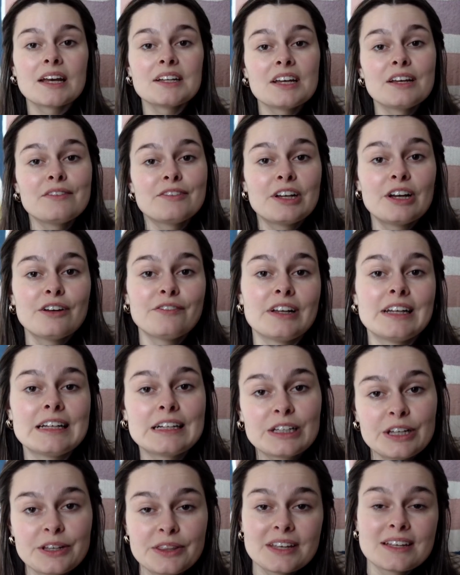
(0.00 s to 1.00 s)
I don't even know if I'll
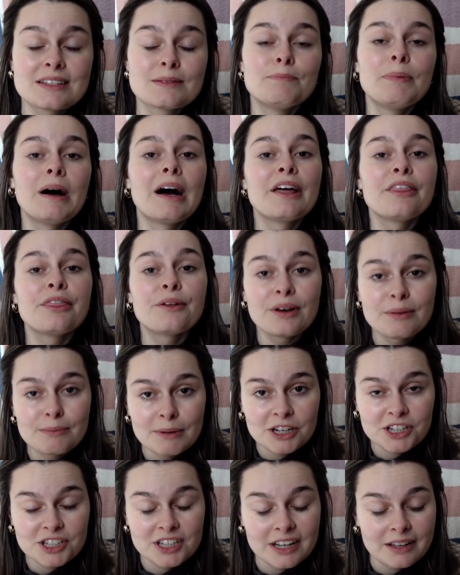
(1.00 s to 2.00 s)
include this, but I thought I'd
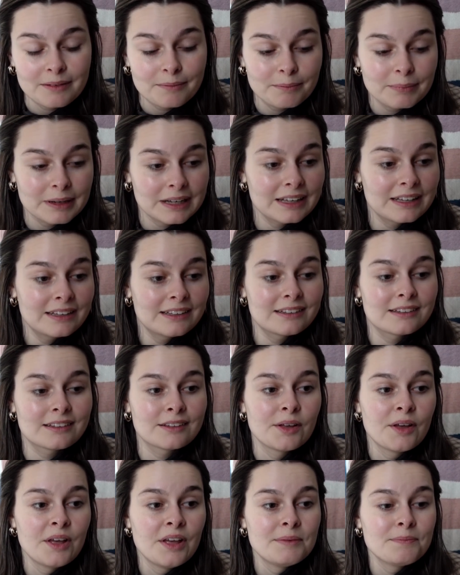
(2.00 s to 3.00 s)
mention it because
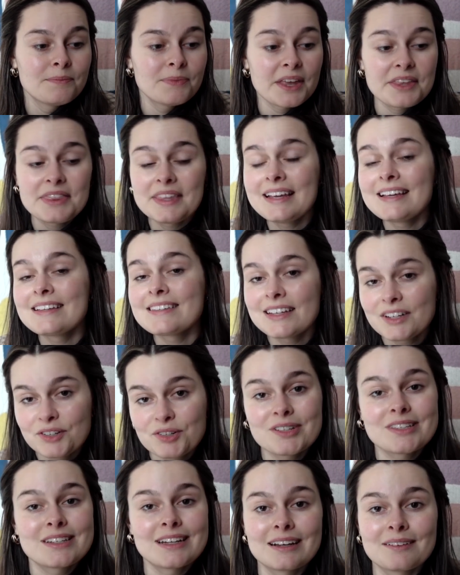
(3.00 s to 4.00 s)
I think it's
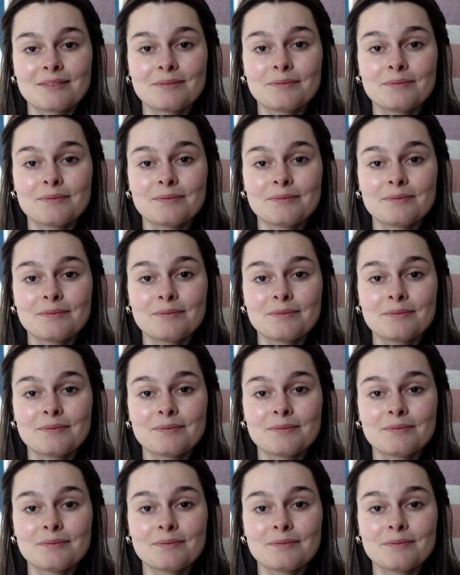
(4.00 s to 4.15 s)
interesting.